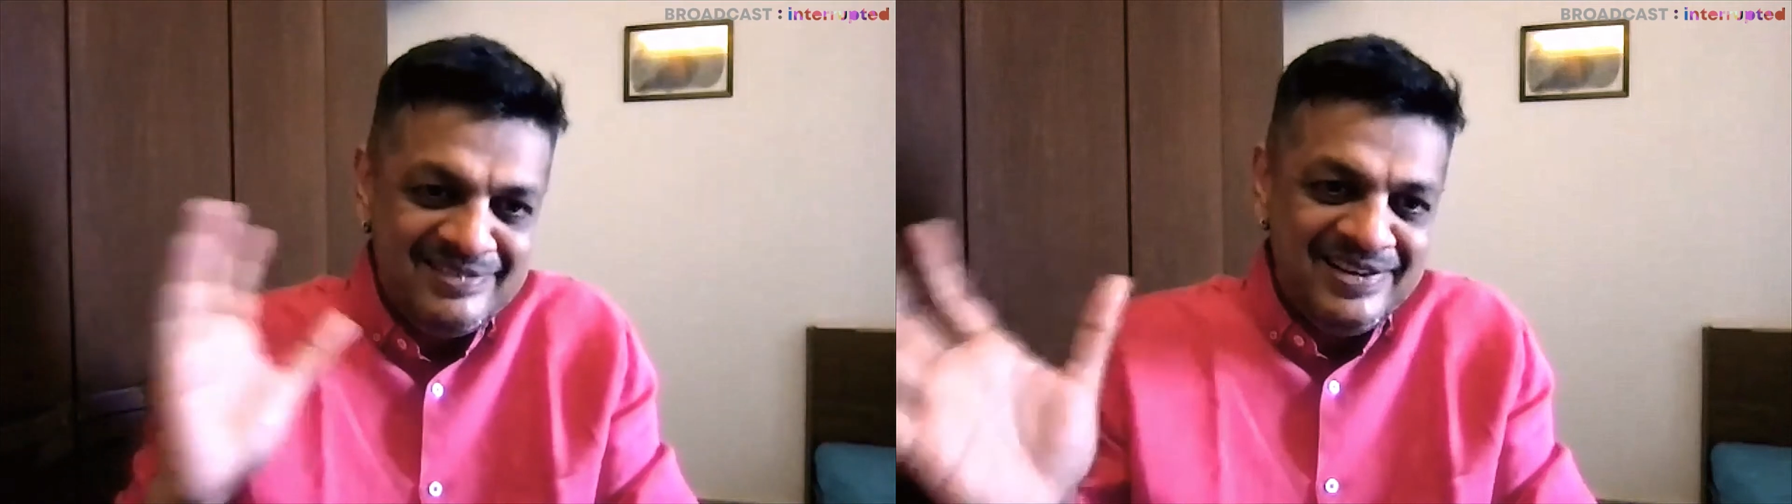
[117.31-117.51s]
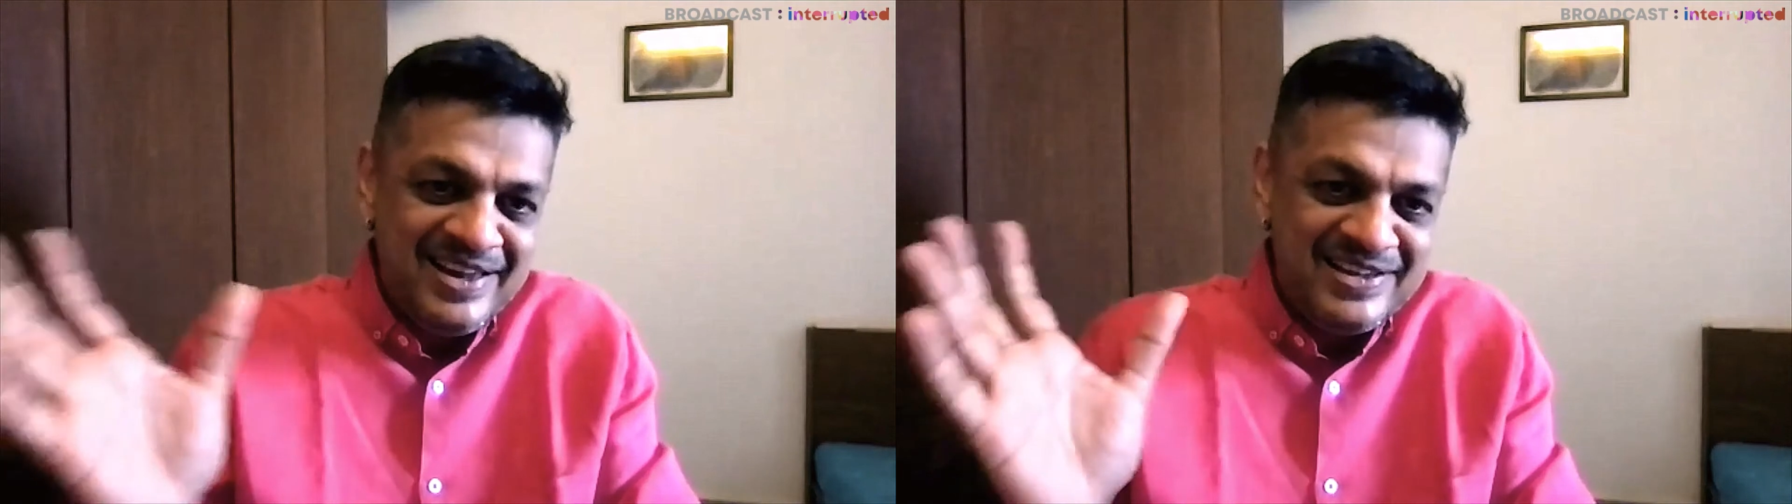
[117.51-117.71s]

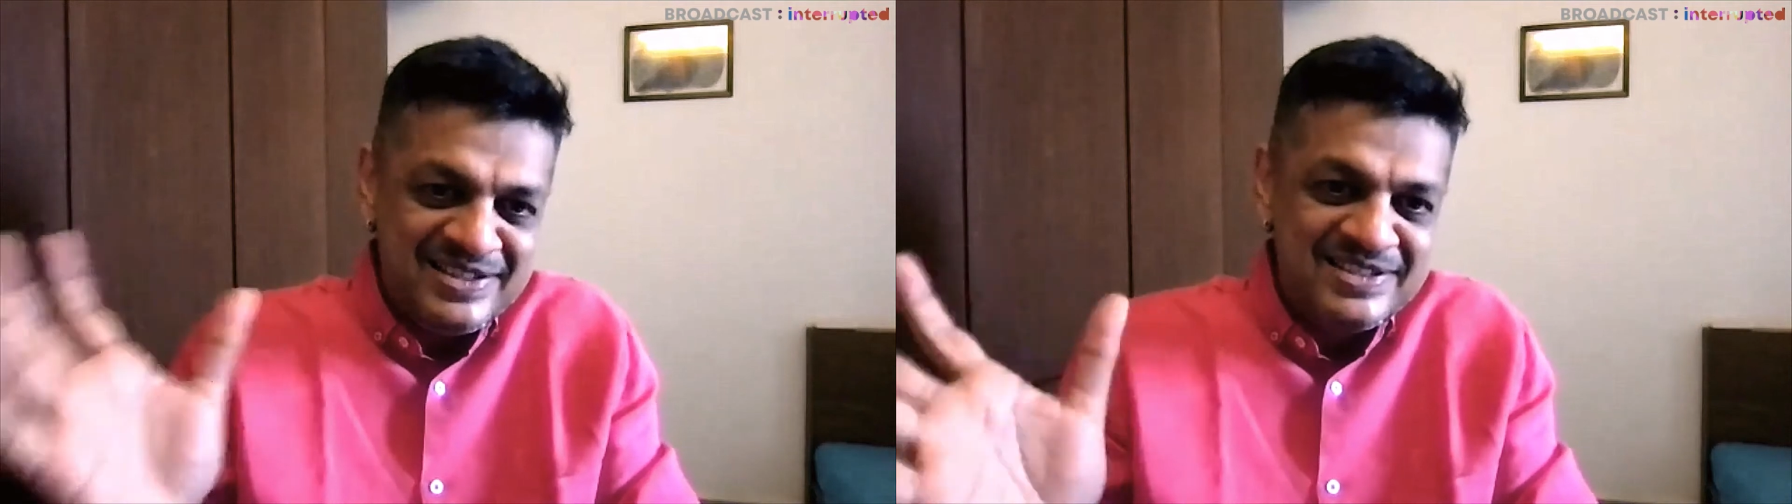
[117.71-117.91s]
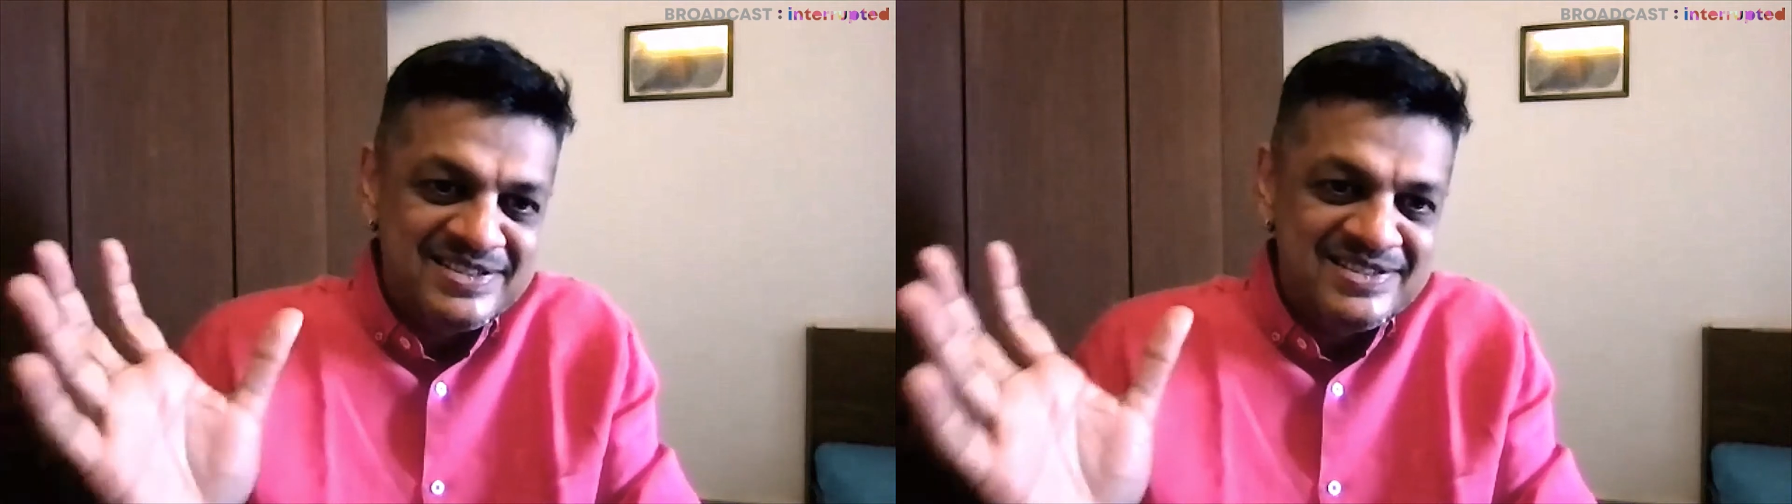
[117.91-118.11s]
It
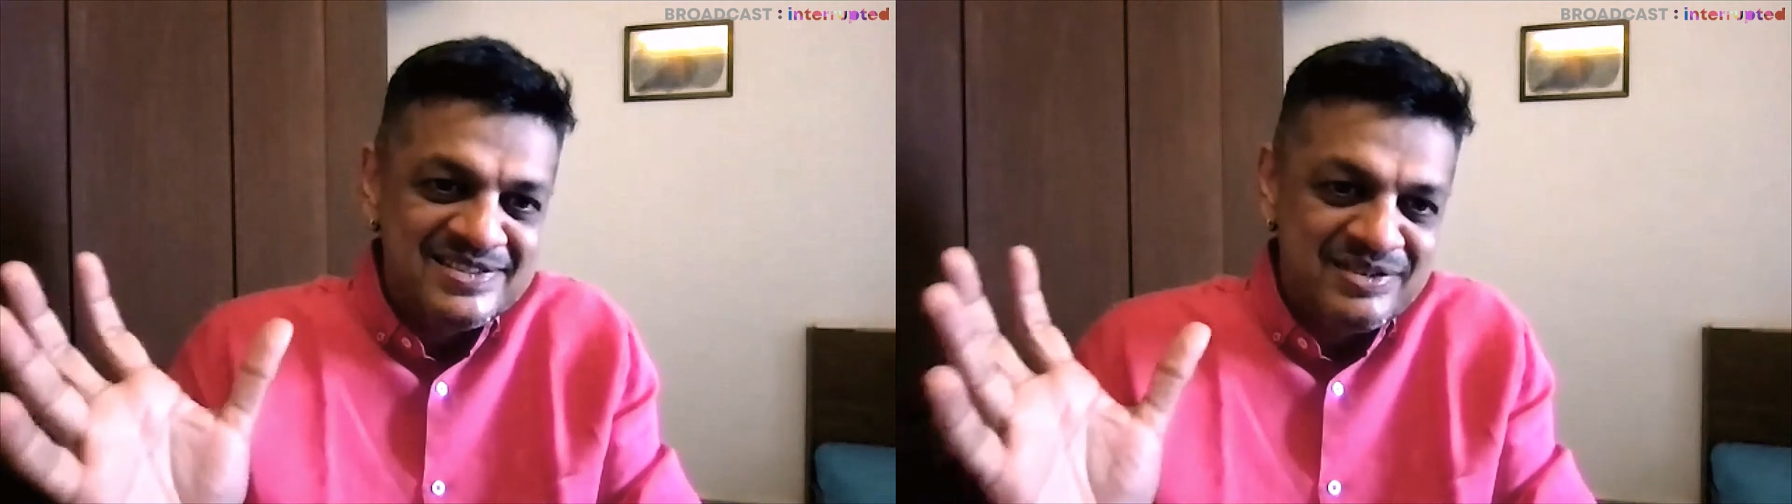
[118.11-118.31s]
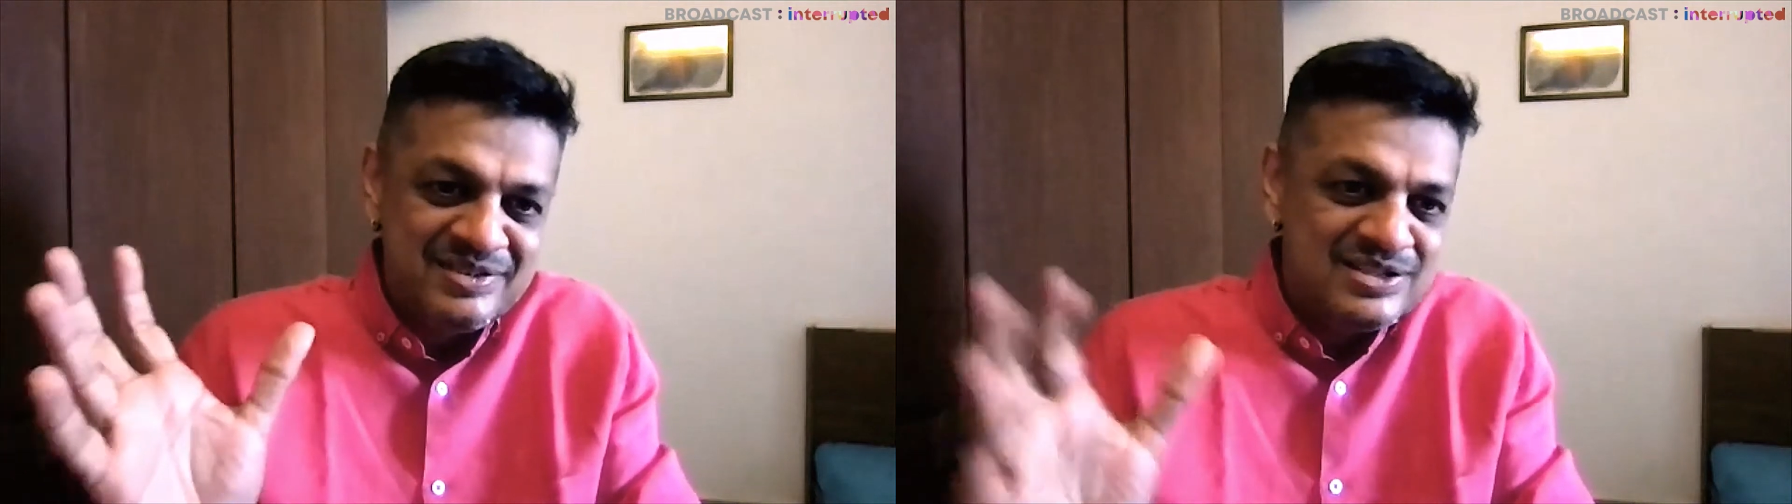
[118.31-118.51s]

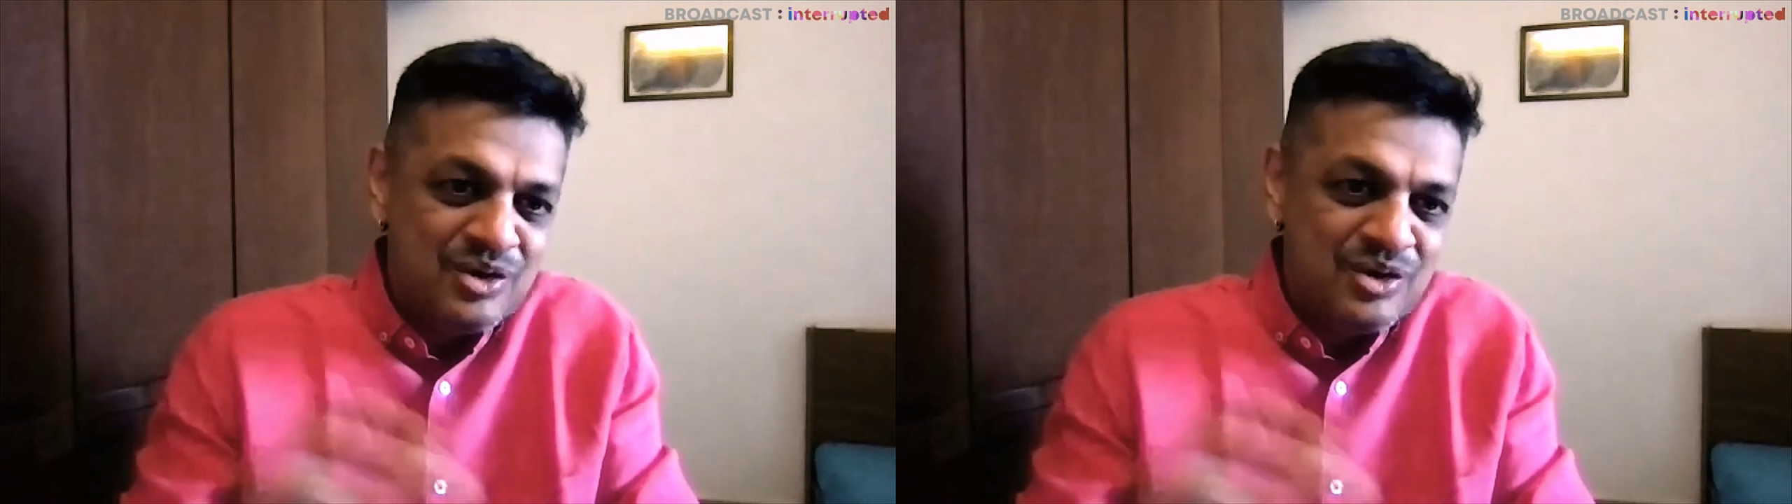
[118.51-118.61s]
exists. It's